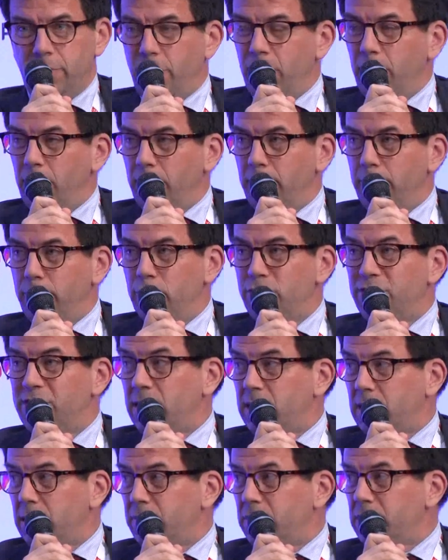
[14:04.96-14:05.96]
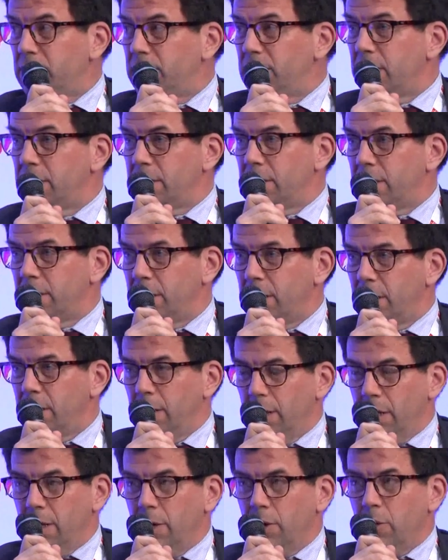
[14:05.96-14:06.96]
uh, budget deficit
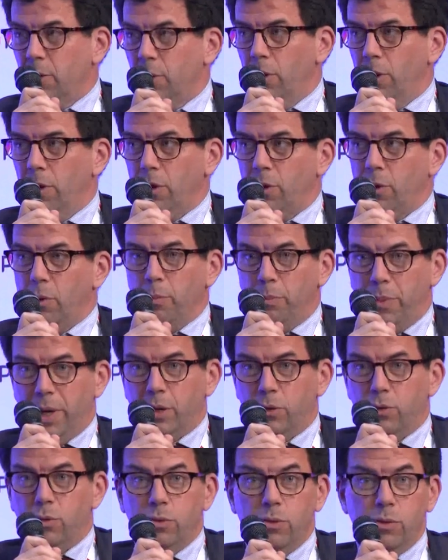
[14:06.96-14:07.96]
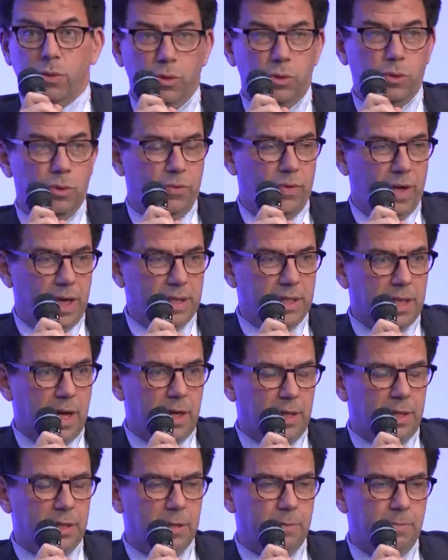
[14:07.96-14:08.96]
uh, compared to, to Versailles.